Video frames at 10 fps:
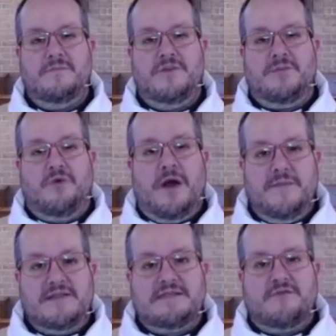But the
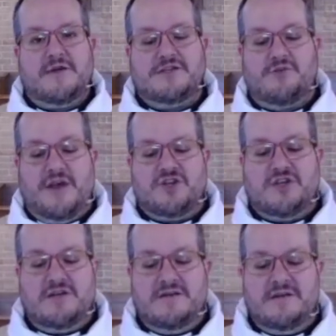promise of
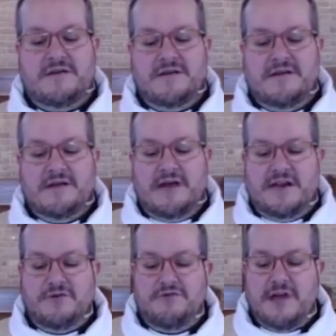resurrection
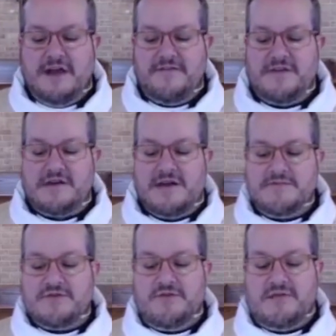and new life that
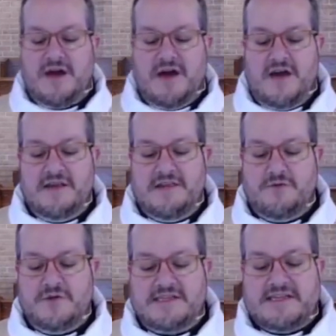comes from God and
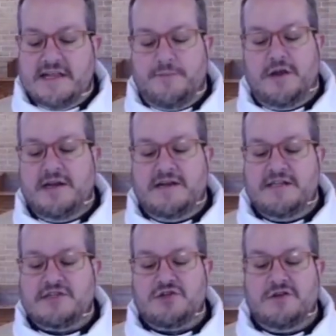that we celebrate at
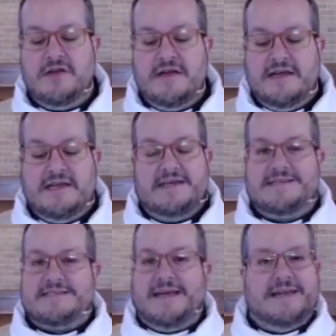Easter
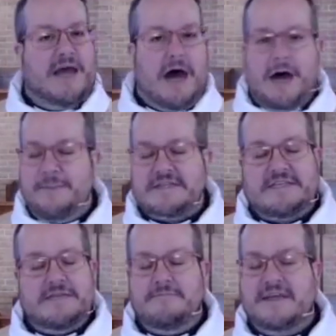is an
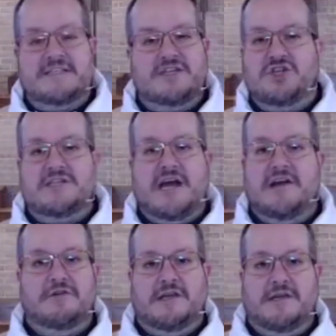opposite message entirely.